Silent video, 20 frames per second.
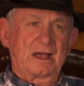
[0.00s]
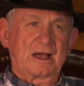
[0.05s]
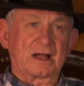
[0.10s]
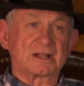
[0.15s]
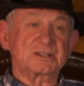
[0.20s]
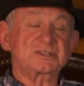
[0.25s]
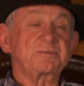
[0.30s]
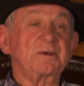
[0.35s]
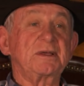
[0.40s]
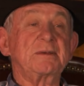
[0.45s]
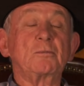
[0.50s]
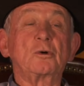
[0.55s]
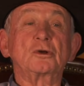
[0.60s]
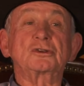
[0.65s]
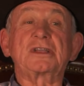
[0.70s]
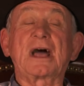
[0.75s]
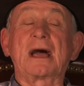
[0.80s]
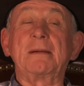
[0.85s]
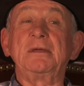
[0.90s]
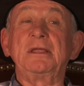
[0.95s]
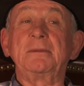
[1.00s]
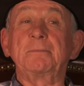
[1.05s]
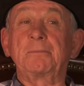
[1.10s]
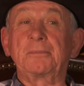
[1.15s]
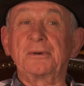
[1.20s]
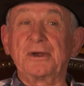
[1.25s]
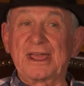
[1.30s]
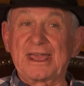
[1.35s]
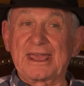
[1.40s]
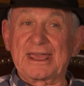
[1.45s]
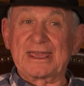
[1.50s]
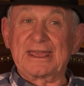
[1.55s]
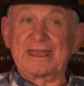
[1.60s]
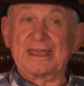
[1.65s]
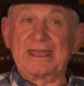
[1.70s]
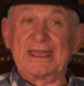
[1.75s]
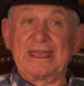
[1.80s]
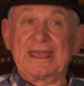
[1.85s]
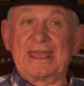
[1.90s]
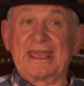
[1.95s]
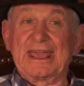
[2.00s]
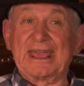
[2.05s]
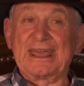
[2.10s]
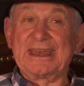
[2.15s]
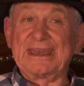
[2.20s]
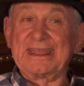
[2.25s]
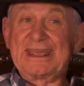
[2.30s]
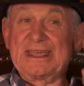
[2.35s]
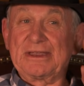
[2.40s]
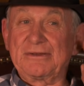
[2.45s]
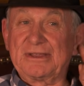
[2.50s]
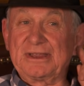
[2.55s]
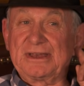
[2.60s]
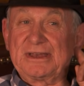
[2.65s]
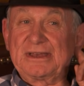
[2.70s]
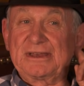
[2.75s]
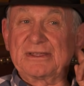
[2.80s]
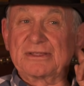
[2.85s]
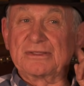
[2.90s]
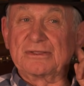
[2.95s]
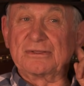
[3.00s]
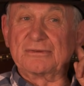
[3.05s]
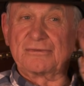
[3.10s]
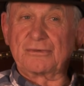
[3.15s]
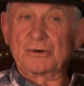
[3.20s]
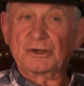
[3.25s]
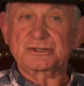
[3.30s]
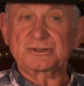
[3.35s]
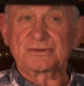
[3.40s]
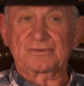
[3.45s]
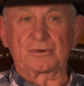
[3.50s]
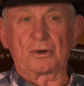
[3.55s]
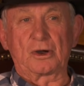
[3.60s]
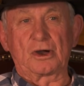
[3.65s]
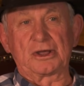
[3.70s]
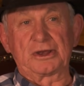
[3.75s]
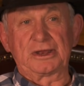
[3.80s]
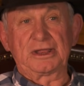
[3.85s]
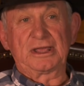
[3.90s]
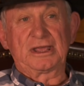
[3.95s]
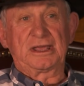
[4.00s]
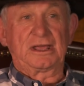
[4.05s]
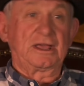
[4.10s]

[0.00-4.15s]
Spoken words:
I'd spend more time in prayer and hearing the voice of God.